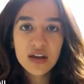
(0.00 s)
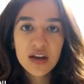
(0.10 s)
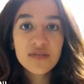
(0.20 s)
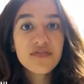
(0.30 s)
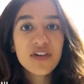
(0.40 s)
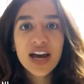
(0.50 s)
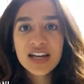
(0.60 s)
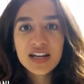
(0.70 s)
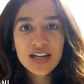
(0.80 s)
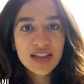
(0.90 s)
And
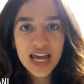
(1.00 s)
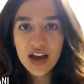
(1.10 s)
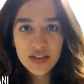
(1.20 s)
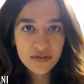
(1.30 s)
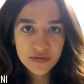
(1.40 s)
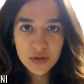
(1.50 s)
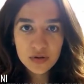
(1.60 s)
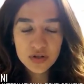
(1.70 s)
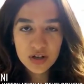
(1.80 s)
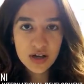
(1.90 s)
finally, they are the
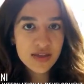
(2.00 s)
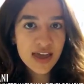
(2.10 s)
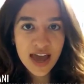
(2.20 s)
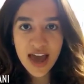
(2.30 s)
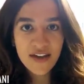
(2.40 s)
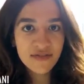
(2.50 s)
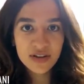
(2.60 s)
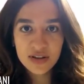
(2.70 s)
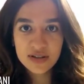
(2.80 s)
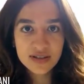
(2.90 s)
future, and their
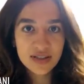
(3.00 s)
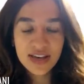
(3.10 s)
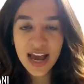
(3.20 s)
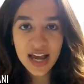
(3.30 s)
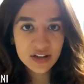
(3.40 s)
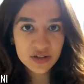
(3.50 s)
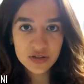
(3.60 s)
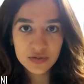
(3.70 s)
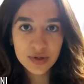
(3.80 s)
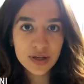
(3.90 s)
efforts and
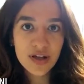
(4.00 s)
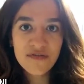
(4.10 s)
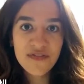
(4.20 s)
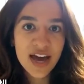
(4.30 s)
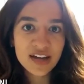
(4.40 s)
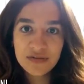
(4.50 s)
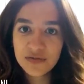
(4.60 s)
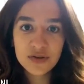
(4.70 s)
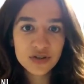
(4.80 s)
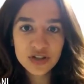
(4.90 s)
actions will affect
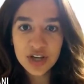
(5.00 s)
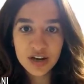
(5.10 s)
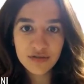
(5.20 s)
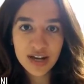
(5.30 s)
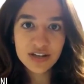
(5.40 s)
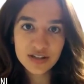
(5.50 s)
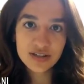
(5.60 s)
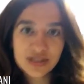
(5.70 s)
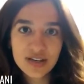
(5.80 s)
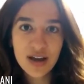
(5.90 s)
future
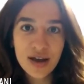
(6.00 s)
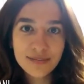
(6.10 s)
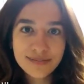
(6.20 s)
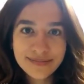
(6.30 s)
generations to come.